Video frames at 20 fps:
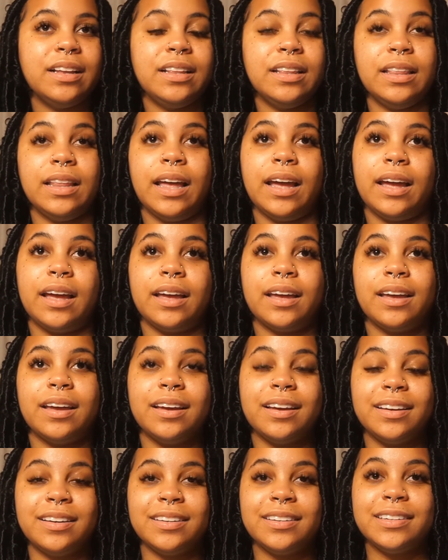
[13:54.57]
Like,
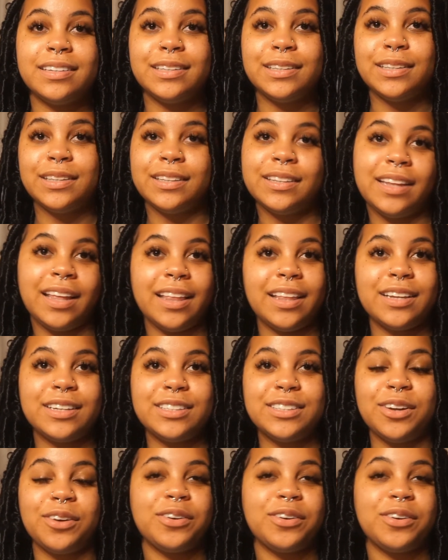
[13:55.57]
they look so